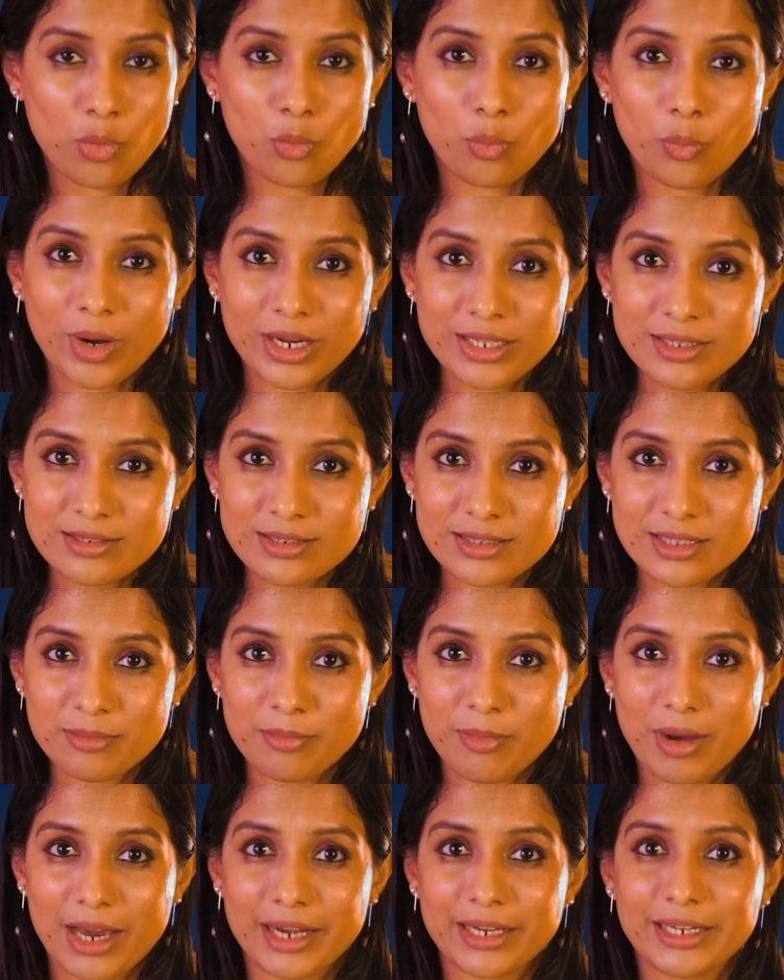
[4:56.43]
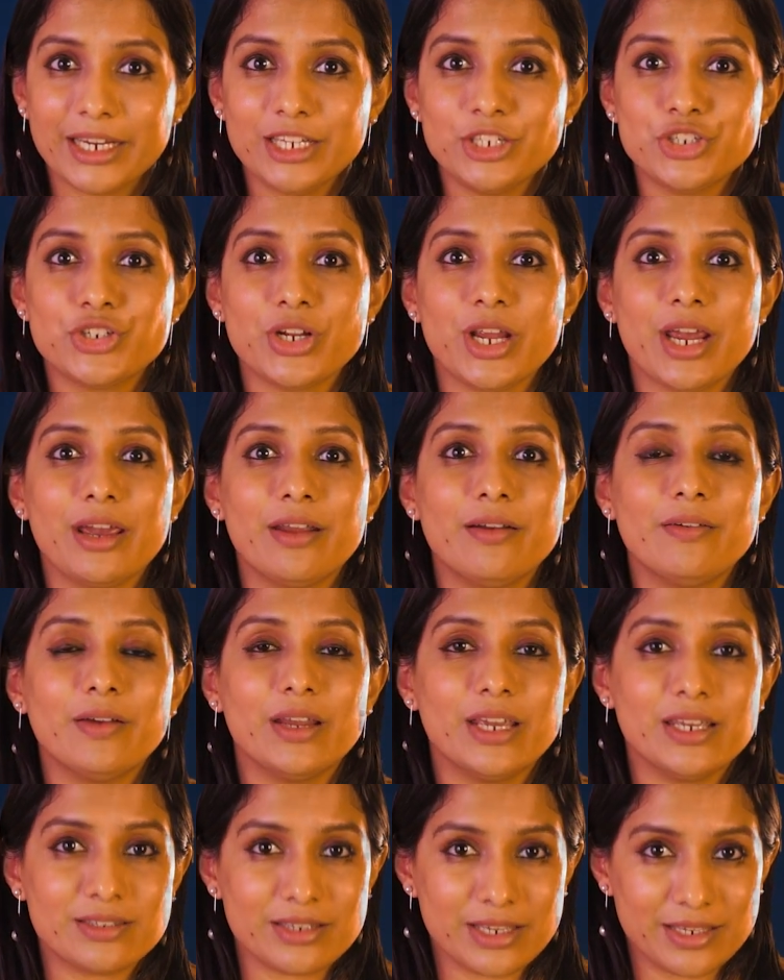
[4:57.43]
Once the market share
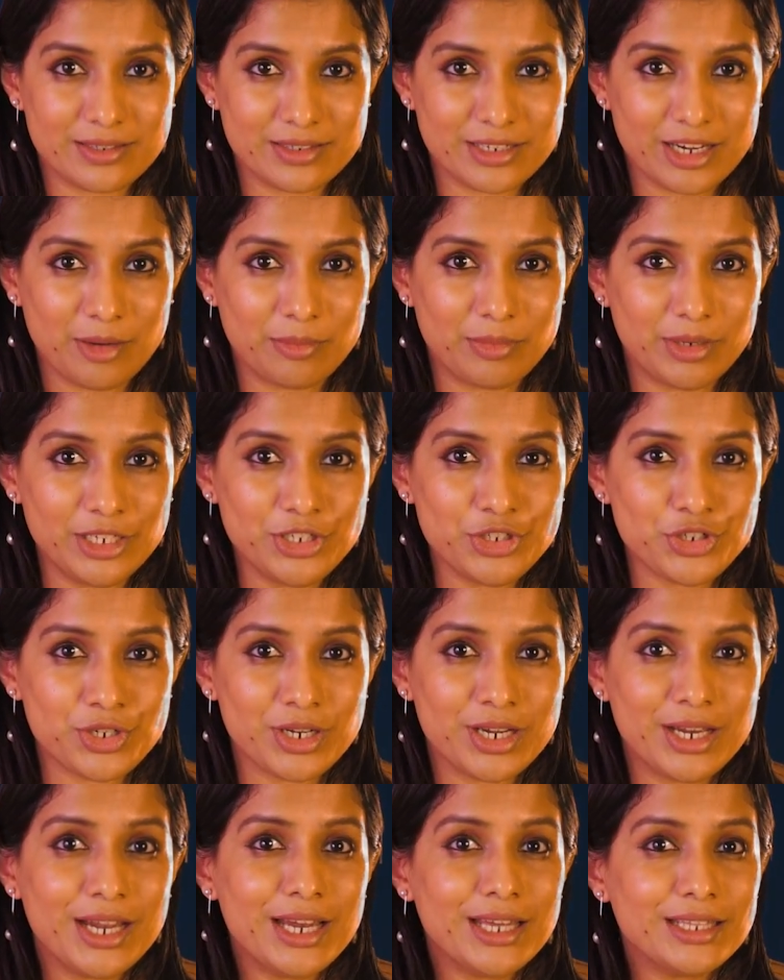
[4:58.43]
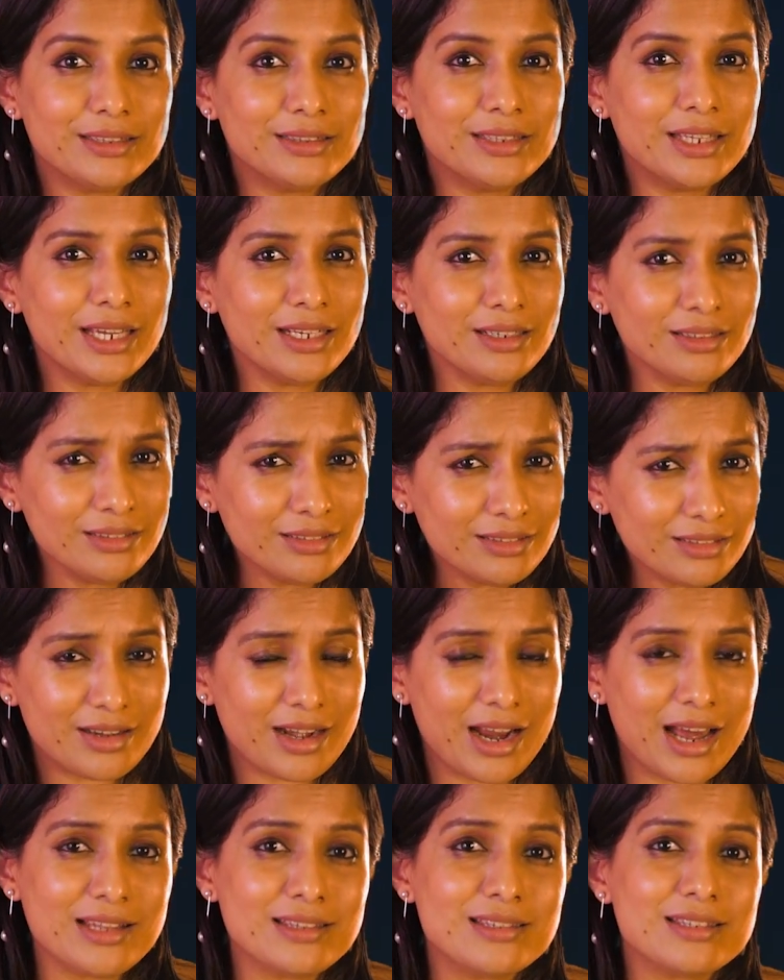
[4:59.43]
is established, then
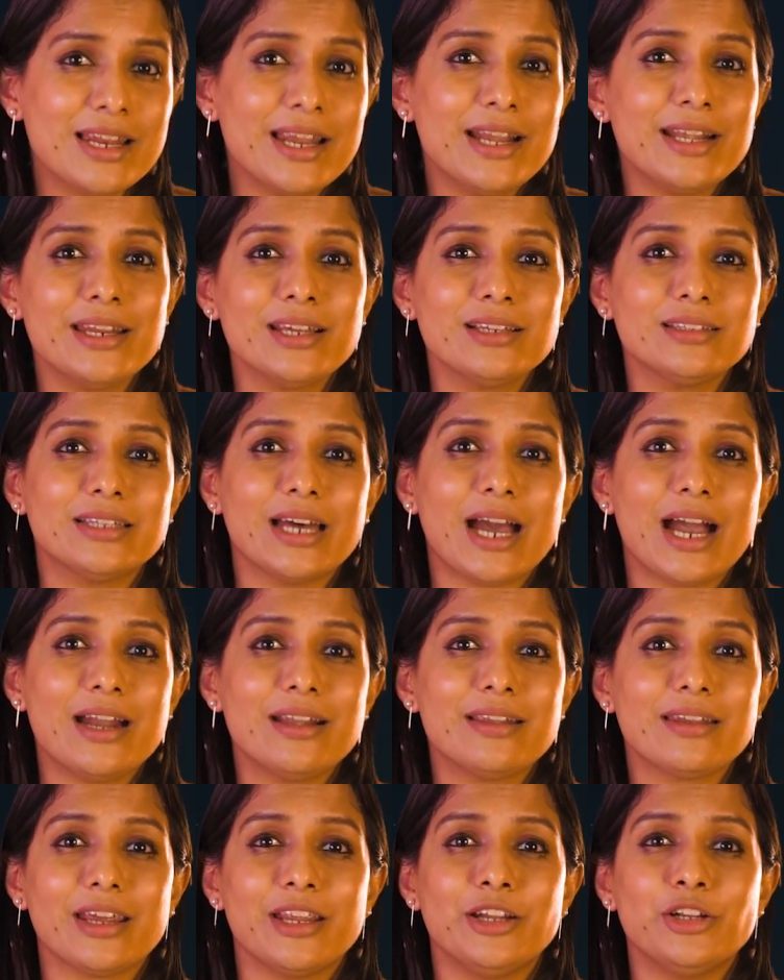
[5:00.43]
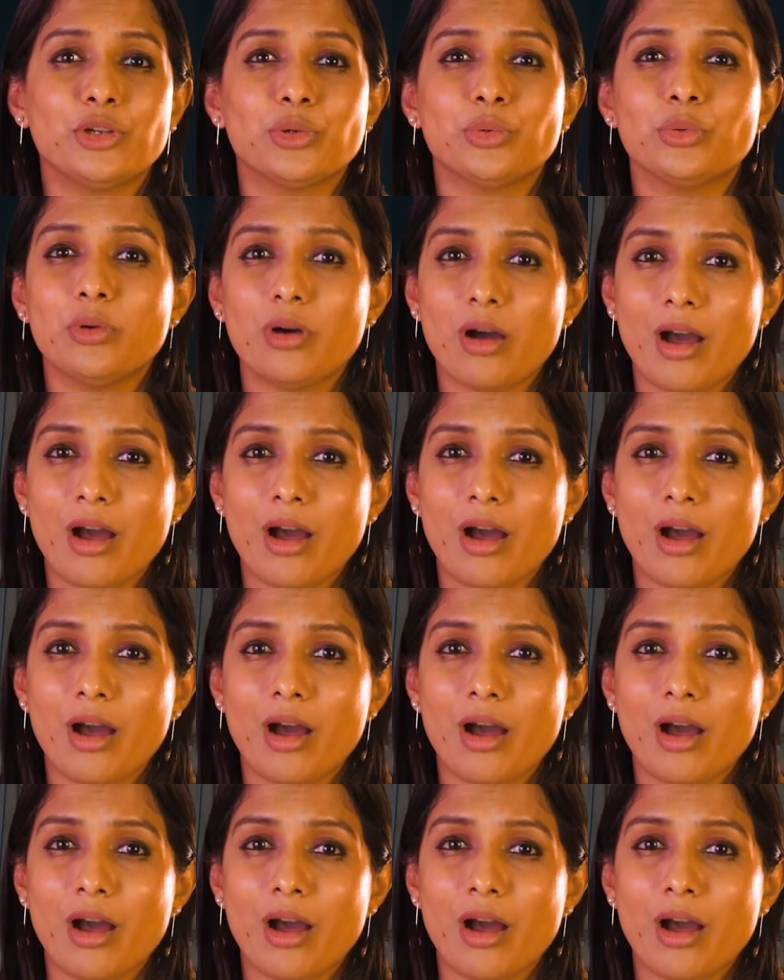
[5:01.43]
translating that into